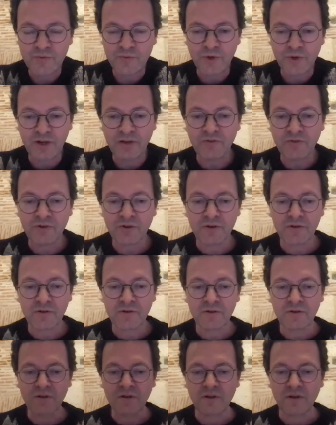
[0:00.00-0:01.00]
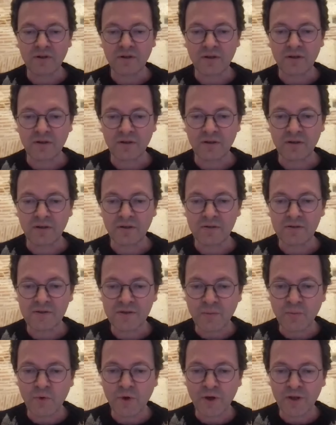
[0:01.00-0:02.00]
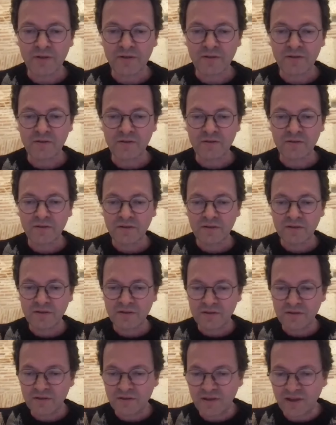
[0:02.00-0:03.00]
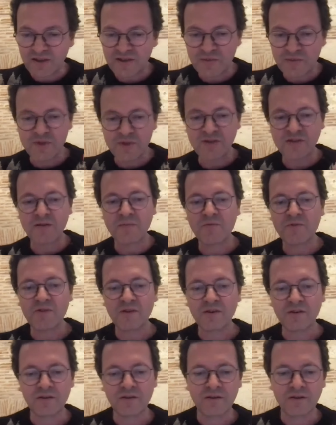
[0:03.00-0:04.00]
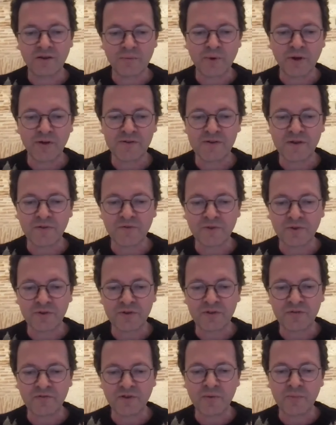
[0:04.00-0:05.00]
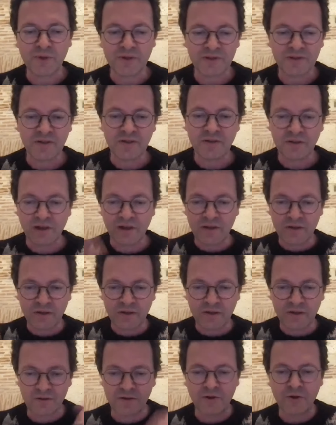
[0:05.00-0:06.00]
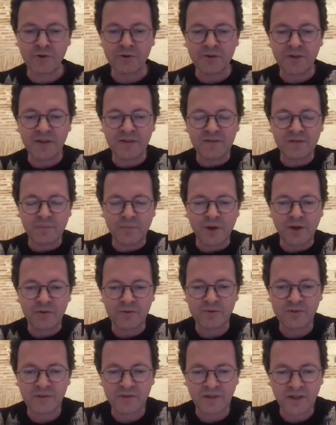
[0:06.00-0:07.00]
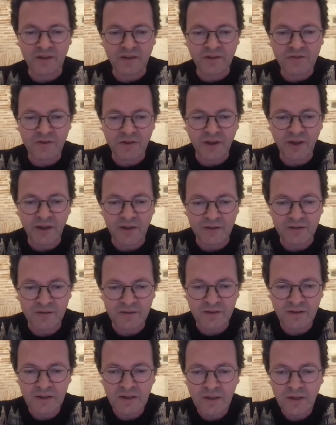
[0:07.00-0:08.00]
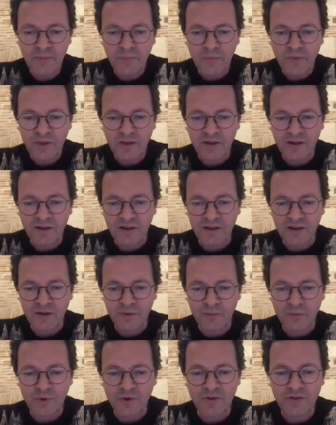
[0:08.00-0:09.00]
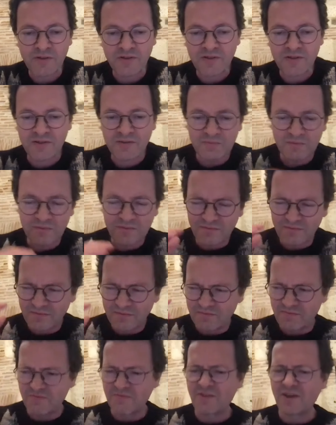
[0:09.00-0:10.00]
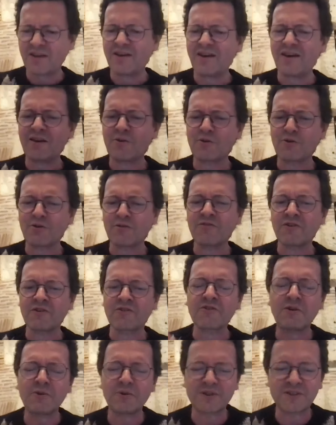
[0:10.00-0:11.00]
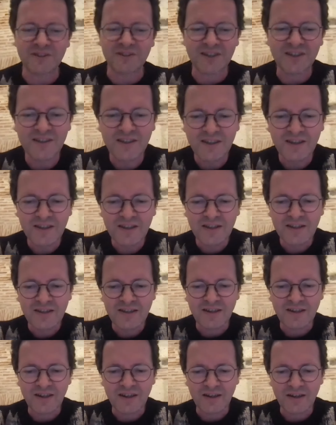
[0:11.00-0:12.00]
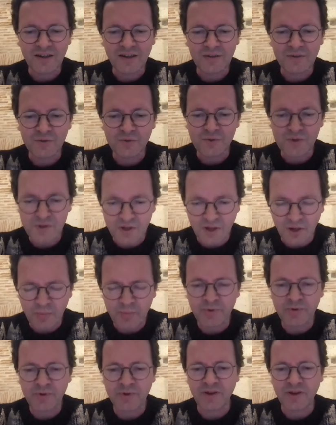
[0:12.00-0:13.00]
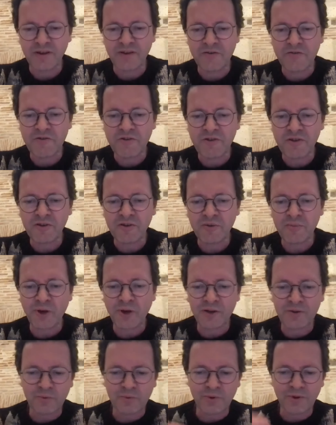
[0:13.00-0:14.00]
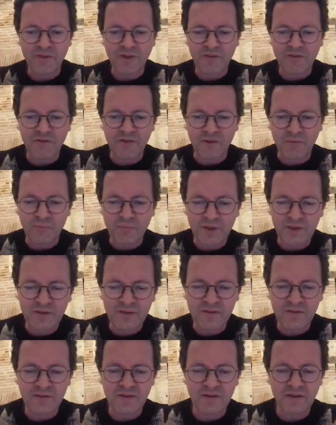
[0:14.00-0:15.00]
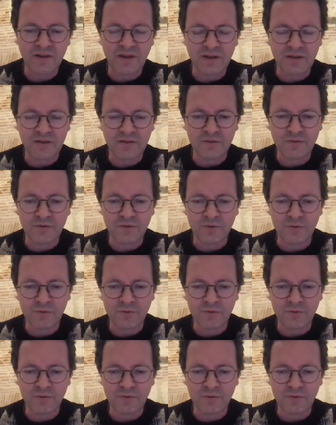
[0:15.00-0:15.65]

whenever someone tells me something about software development and nowadays about anything else with that air of authority, to stop and think about what that thing means and